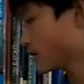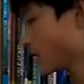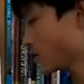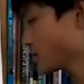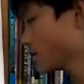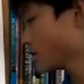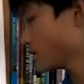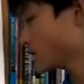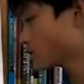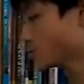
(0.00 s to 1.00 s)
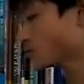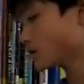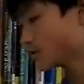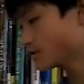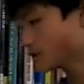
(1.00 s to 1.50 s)
careers or
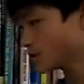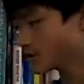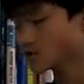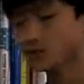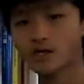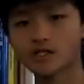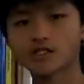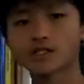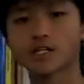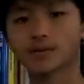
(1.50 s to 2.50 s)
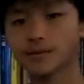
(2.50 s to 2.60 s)
different situations that I